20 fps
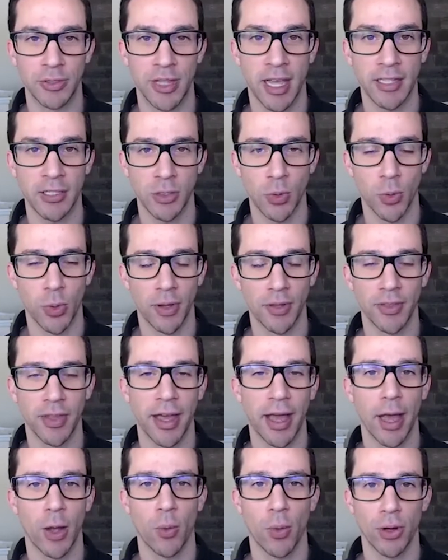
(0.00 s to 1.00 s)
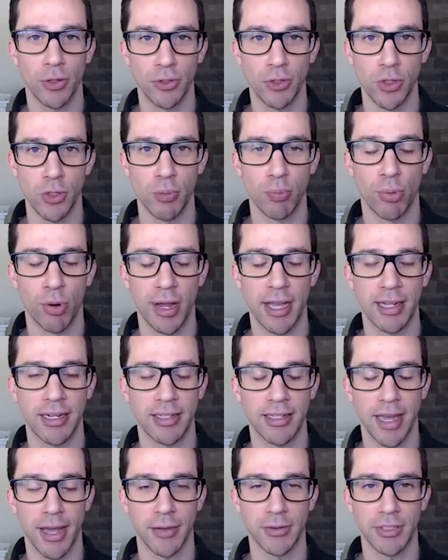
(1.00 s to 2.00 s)
and that's the one that I want to
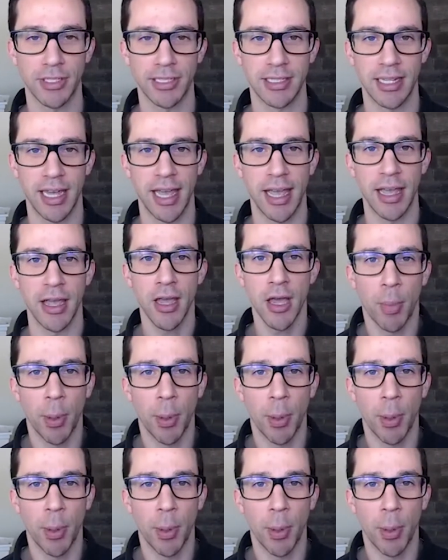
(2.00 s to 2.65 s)
break down today.